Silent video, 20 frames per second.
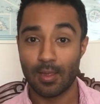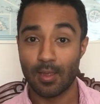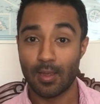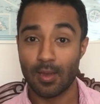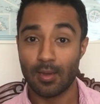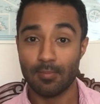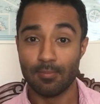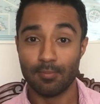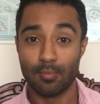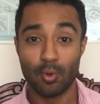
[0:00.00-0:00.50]

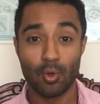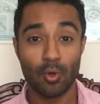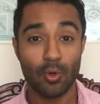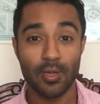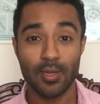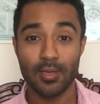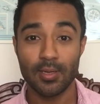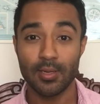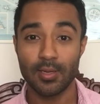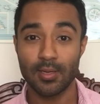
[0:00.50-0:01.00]
And
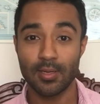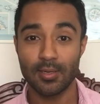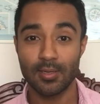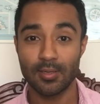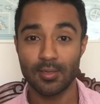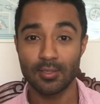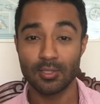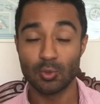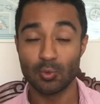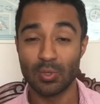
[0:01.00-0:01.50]
boy,
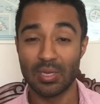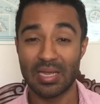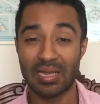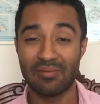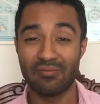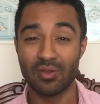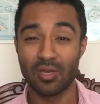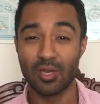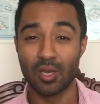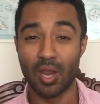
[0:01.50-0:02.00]
do we
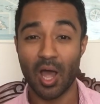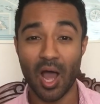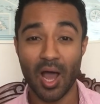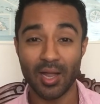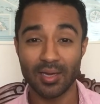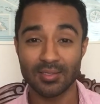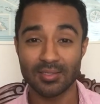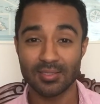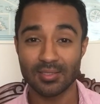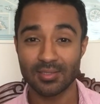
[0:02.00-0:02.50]
have a
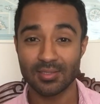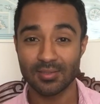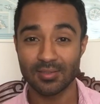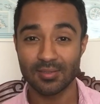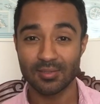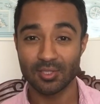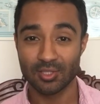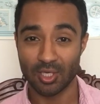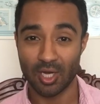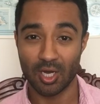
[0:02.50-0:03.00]
lot
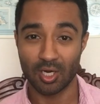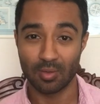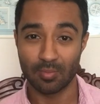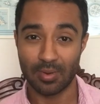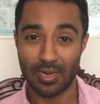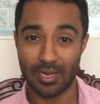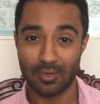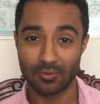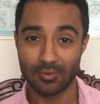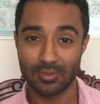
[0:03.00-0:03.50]
to talk
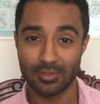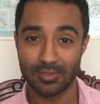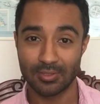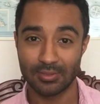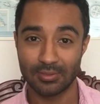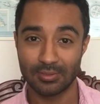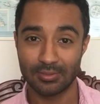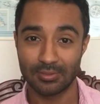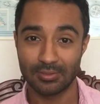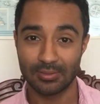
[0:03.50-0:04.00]
about.
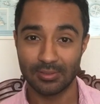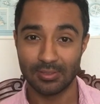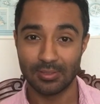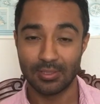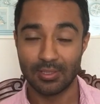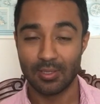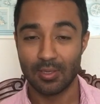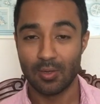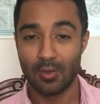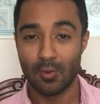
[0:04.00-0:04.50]

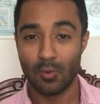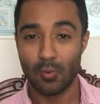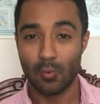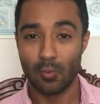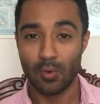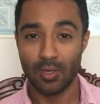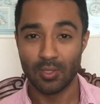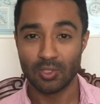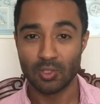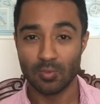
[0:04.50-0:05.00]

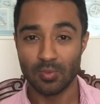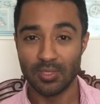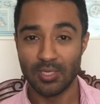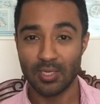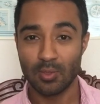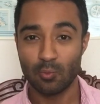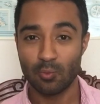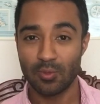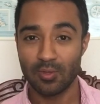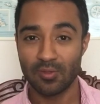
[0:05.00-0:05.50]
Well, to
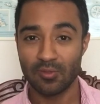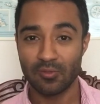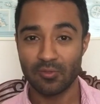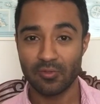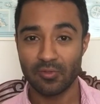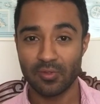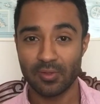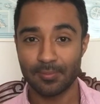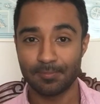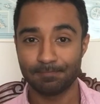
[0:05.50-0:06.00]
begin
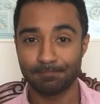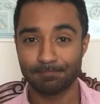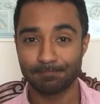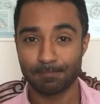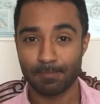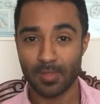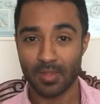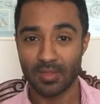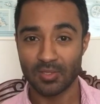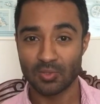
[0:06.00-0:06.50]
with,
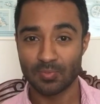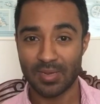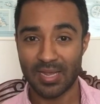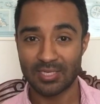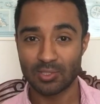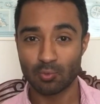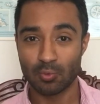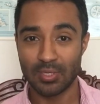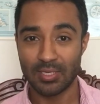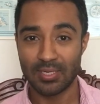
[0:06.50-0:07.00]
this
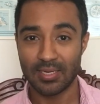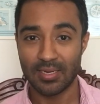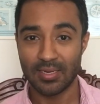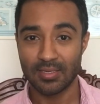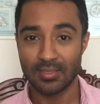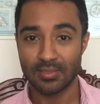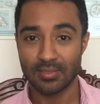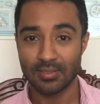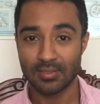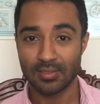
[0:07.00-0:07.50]
past
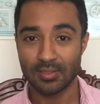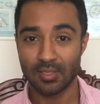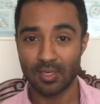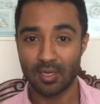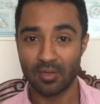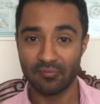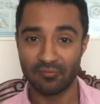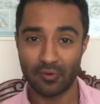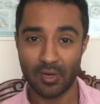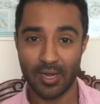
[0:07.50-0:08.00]
weekend,
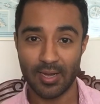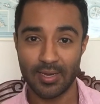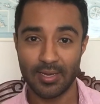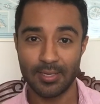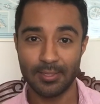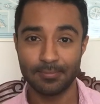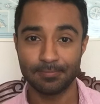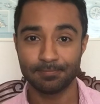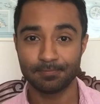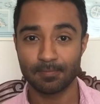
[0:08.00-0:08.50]
on
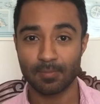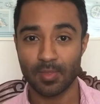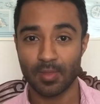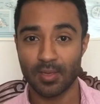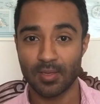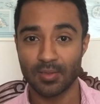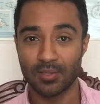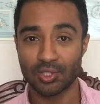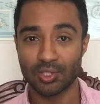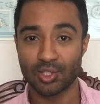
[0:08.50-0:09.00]
Friday,
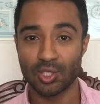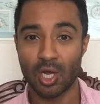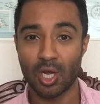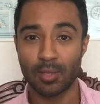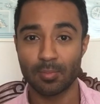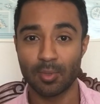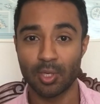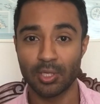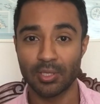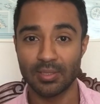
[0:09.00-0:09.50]

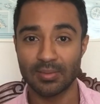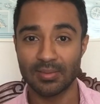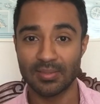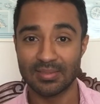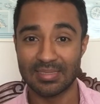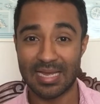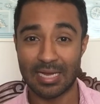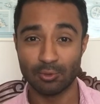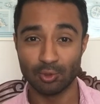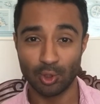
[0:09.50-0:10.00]
stock market, the
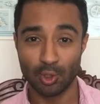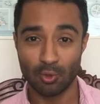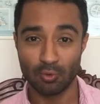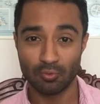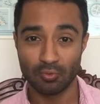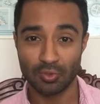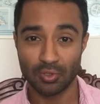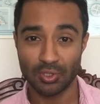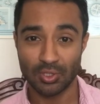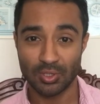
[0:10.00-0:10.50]
Dow
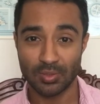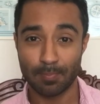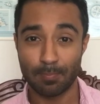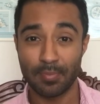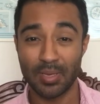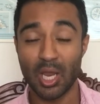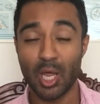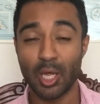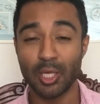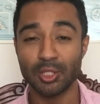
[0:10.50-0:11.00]
Jones,
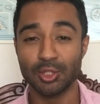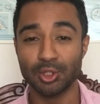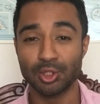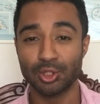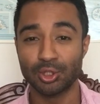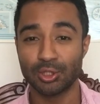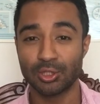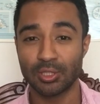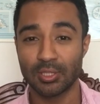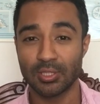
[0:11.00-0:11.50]

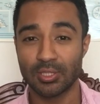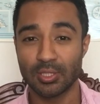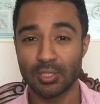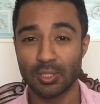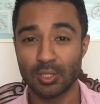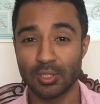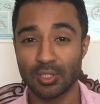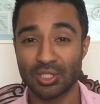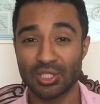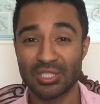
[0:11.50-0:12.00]
plunged
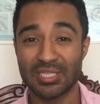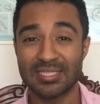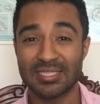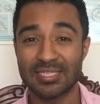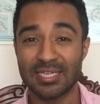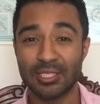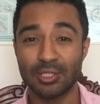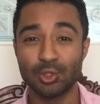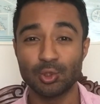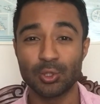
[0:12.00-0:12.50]

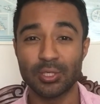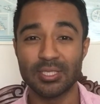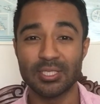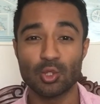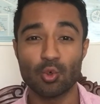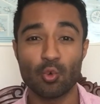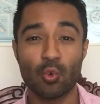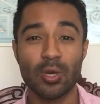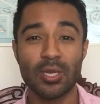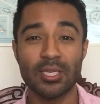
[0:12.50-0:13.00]

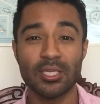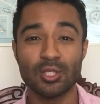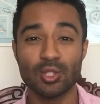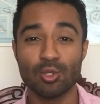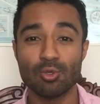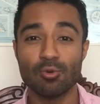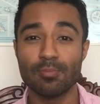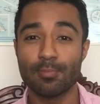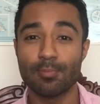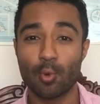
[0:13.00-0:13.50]

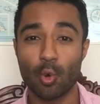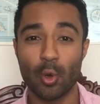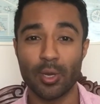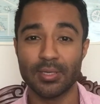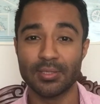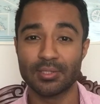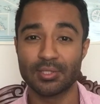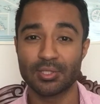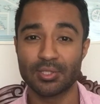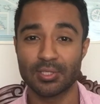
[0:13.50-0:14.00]
622
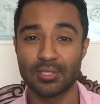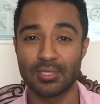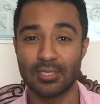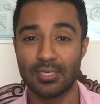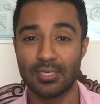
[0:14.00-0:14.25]
points,